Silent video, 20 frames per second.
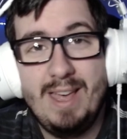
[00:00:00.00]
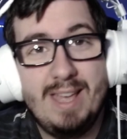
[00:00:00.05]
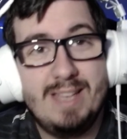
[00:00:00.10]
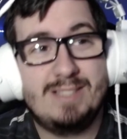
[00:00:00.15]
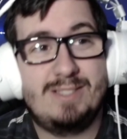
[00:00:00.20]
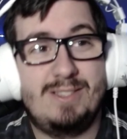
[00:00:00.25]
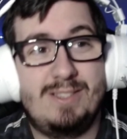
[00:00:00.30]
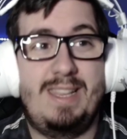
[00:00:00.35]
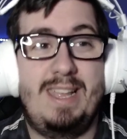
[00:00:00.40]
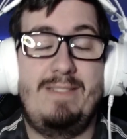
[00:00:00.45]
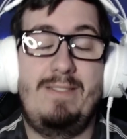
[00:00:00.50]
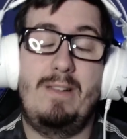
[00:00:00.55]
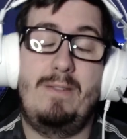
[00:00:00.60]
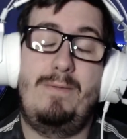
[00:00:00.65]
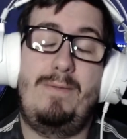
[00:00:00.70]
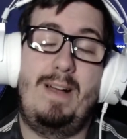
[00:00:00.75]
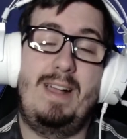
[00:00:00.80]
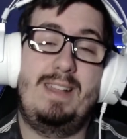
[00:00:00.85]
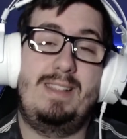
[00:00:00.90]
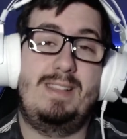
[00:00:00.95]
So they will
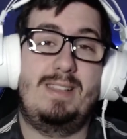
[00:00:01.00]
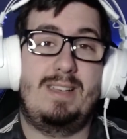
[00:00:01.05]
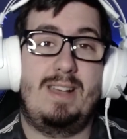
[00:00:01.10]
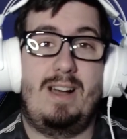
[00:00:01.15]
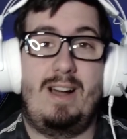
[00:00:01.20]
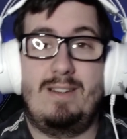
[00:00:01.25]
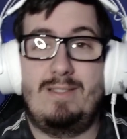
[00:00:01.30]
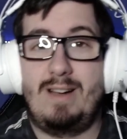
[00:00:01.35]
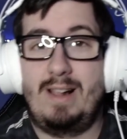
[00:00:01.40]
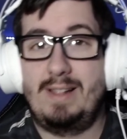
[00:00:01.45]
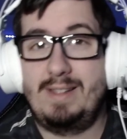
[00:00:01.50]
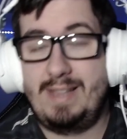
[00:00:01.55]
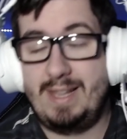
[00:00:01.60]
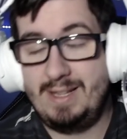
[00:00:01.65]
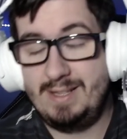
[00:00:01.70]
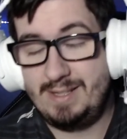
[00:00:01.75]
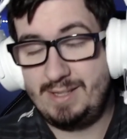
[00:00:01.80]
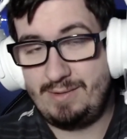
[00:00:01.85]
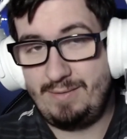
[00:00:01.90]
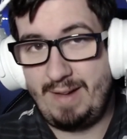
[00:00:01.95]
fight Harald
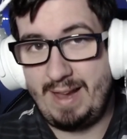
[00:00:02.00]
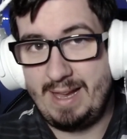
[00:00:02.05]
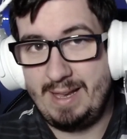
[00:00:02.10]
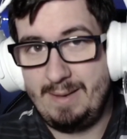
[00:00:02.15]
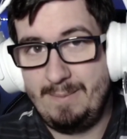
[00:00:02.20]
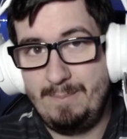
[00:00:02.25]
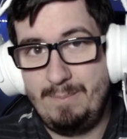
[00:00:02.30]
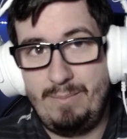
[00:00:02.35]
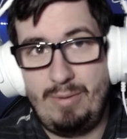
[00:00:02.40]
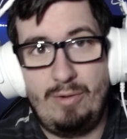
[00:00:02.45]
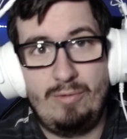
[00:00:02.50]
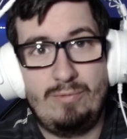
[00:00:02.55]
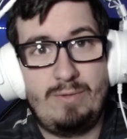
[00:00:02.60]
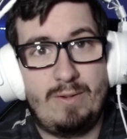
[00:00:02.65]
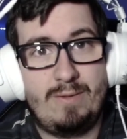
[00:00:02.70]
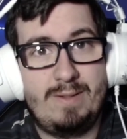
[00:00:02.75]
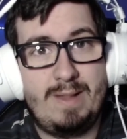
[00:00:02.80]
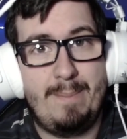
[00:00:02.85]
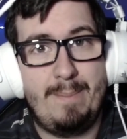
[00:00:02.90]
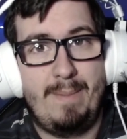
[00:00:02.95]
and Svein, both
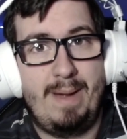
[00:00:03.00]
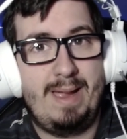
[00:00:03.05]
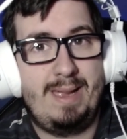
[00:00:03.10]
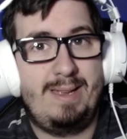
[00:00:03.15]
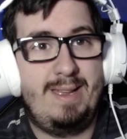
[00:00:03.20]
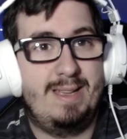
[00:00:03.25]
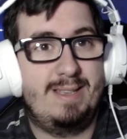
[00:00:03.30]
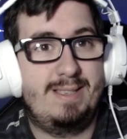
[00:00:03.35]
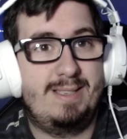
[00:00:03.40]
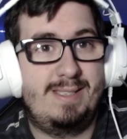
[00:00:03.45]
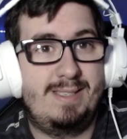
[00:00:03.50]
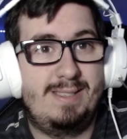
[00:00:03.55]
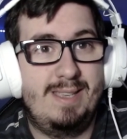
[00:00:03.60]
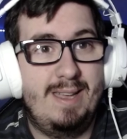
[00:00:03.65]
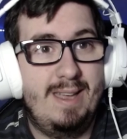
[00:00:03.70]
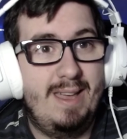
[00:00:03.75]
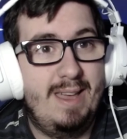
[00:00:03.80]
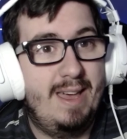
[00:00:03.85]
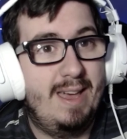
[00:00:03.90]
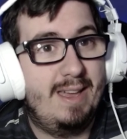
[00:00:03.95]
of them, I guess.
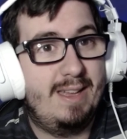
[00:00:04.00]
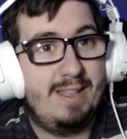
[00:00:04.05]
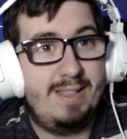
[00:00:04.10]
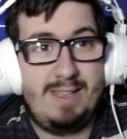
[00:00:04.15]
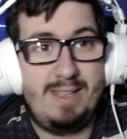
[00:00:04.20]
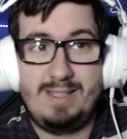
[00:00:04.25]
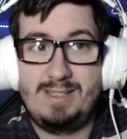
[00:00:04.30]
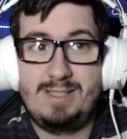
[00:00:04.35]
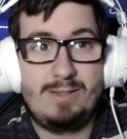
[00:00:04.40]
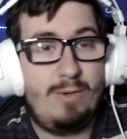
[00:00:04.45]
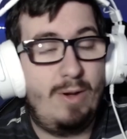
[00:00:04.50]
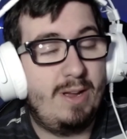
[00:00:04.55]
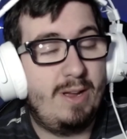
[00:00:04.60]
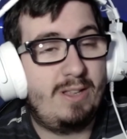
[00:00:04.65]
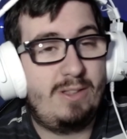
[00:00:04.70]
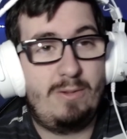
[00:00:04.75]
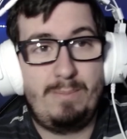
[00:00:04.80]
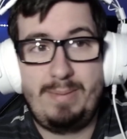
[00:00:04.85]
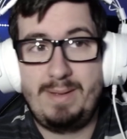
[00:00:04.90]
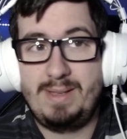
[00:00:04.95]
It's going
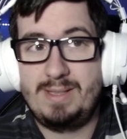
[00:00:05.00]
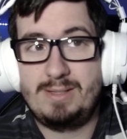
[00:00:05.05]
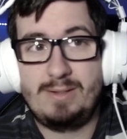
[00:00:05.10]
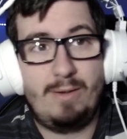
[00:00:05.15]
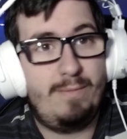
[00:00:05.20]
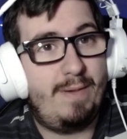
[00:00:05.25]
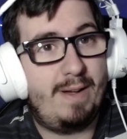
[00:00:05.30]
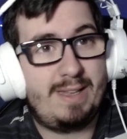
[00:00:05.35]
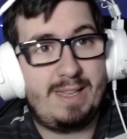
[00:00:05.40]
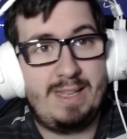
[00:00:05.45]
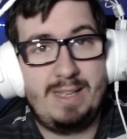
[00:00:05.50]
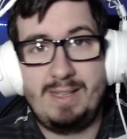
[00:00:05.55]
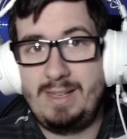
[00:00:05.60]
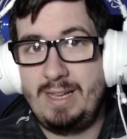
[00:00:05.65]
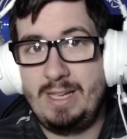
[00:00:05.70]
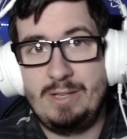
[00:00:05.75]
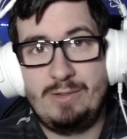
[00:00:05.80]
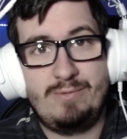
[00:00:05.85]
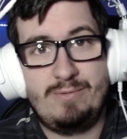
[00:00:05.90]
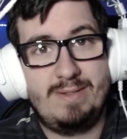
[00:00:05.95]
to be so fucking
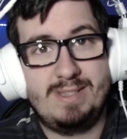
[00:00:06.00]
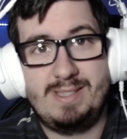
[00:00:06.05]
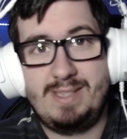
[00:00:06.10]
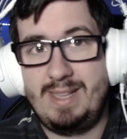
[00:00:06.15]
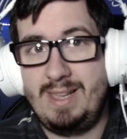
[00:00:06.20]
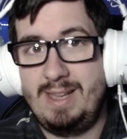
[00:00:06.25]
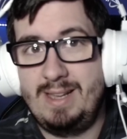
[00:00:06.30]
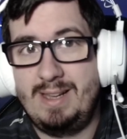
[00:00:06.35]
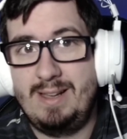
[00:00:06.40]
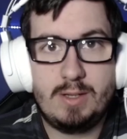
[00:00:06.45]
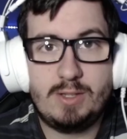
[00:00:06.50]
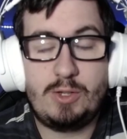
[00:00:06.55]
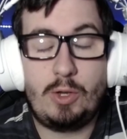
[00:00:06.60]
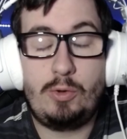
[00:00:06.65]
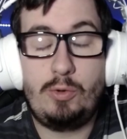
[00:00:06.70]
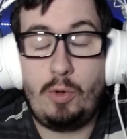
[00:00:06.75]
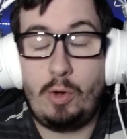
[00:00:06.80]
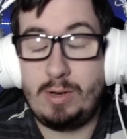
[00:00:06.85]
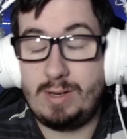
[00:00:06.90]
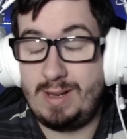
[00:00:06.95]
interesting. So
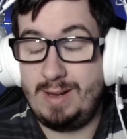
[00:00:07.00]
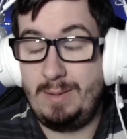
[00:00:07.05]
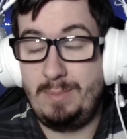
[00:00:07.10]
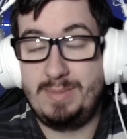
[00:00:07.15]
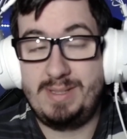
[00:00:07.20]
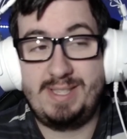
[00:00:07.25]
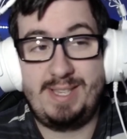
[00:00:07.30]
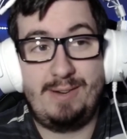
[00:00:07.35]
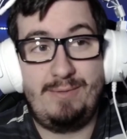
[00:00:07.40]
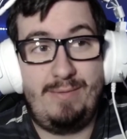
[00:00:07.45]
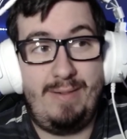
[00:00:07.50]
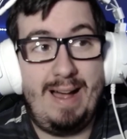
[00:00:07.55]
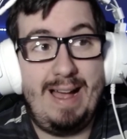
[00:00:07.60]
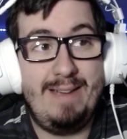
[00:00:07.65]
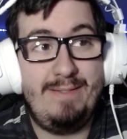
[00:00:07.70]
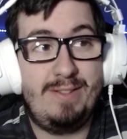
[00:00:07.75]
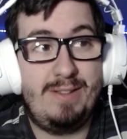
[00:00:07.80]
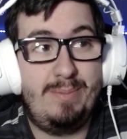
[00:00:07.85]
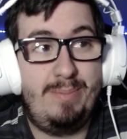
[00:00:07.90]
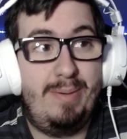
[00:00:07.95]
Thorgrim
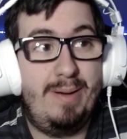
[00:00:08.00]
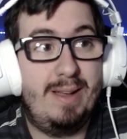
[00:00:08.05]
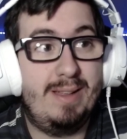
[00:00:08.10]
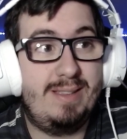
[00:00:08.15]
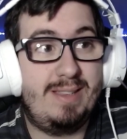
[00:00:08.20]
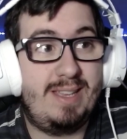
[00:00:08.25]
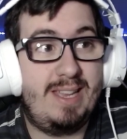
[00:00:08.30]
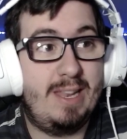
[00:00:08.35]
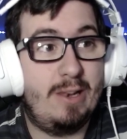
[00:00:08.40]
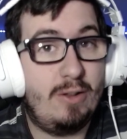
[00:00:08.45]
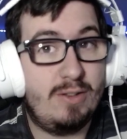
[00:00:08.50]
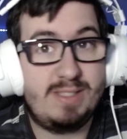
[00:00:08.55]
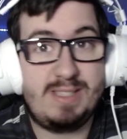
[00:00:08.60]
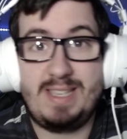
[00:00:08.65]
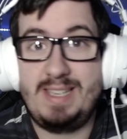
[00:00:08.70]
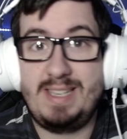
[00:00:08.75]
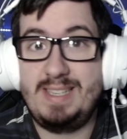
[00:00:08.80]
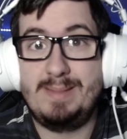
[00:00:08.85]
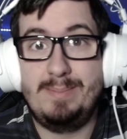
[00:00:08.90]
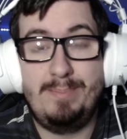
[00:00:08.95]
survived, but he lost
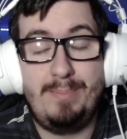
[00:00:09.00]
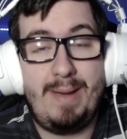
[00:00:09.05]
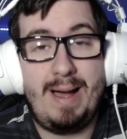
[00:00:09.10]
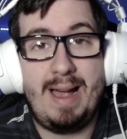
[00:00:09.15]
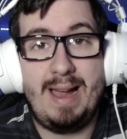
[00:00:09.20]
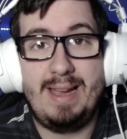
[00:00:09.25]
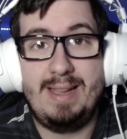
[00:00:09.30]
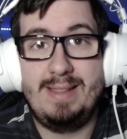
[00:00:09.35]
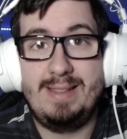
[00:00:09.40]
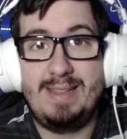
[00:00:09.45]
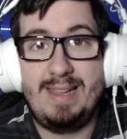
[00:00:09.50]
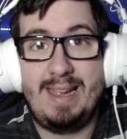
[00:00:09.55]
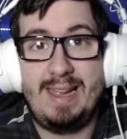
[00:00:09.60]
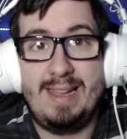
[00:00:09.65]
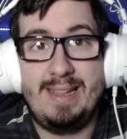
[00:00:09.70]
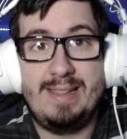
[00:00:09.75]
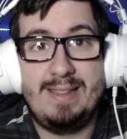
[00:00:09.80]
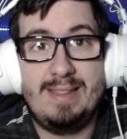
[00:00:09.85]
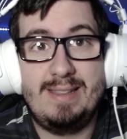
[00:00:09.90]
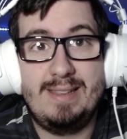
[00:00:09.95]
his mind,
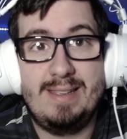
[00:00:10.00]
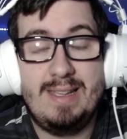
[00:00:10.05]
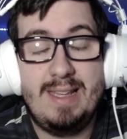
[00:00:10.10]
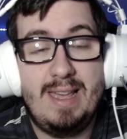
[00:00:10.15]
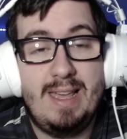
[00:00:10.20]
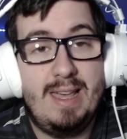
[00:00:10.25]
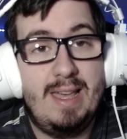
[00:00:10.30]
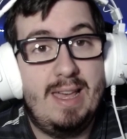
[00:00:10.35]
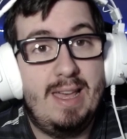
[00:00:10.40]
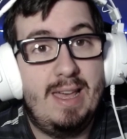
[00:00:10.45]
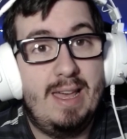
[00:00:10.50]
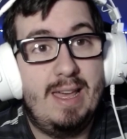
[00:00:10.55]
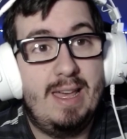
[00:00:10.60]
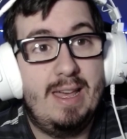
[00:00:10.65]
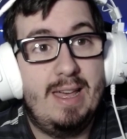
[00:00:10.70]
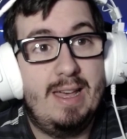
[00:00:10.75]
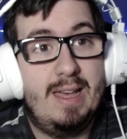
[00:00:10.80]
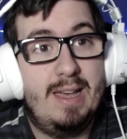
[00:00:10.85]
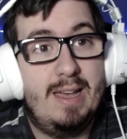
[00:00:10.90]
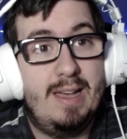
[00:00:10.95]
and
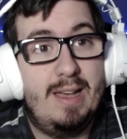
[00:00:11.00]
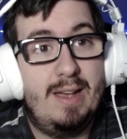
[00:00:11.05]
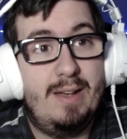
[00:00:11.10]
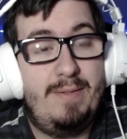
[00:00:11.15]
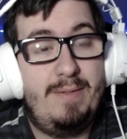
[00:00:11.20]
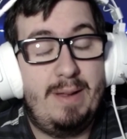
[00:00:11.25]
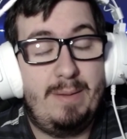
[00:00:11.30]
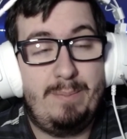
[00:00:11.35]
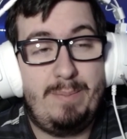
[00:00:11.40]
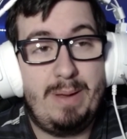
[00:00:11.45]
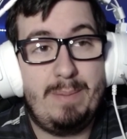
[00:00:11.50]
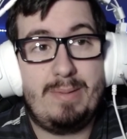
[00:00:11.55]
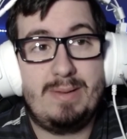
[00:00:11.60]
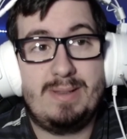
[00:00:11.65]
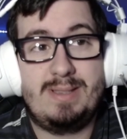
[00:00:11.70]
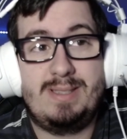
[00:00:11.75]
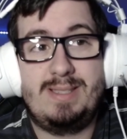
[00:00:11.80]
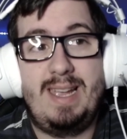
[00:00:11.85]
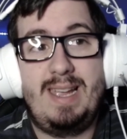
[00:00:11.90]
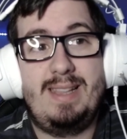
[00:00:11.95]
when people
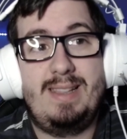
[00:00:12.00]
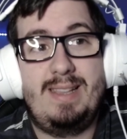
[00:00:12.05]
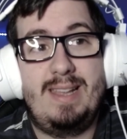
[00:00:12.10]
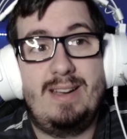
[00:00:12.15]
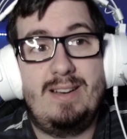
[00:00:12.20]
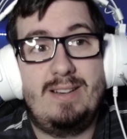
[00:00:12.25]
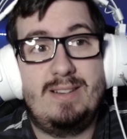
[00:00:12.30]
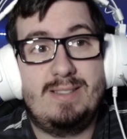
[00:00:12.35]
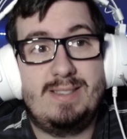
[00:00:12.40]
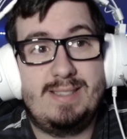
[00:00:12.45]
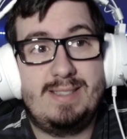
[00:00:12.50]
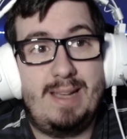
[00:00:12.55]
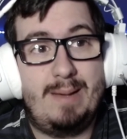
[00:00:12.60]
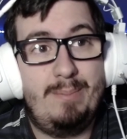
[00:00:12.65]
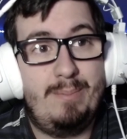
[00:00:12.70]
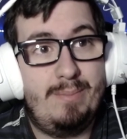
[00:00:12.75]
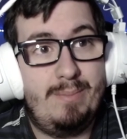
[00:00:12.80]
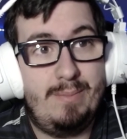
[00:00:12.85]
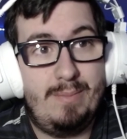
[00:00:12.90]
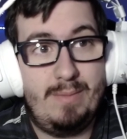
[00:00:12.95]
say there are
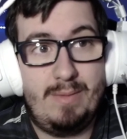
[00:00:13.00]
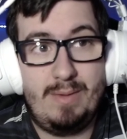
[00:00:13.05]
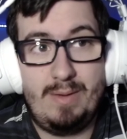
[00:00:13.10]
some